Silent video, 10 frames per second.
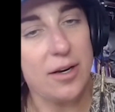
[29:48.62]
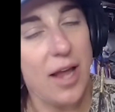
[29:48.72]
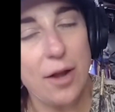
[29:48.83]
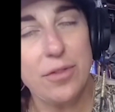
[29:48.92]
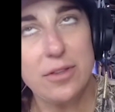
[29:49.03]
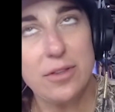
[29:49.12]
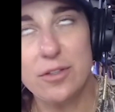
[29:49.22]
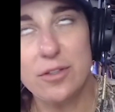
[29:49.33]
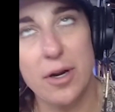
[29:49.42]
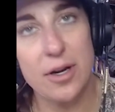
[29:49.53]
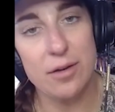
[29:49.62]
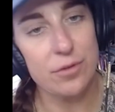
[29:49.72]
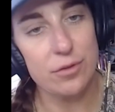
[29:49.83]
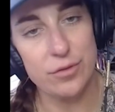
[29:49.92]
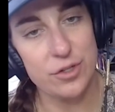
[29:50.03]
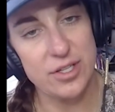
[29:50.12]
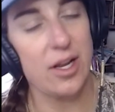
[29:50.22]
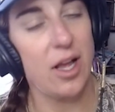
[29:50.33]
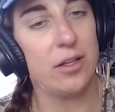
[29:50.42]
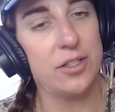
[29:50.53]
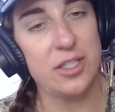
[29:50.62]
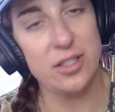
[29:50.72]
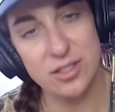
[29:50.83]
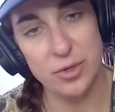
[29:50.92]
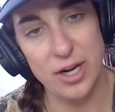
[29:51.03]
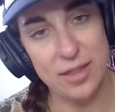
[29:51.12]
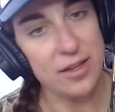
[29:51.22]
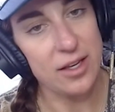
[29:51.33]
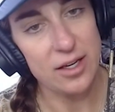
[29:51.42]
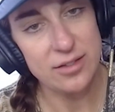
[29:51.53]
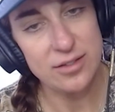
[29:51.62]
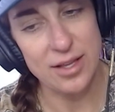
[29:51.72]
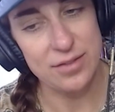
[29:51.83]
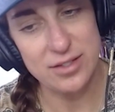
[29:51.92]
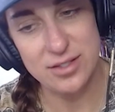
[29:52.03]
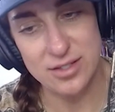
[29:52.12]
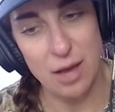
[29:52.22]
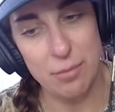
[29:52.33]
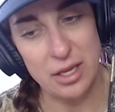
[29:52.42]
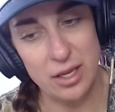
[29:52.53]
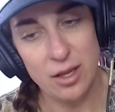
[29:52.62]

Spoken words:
I don't think they're smart enough for reverse psychology. This is what I think it is, and this is not me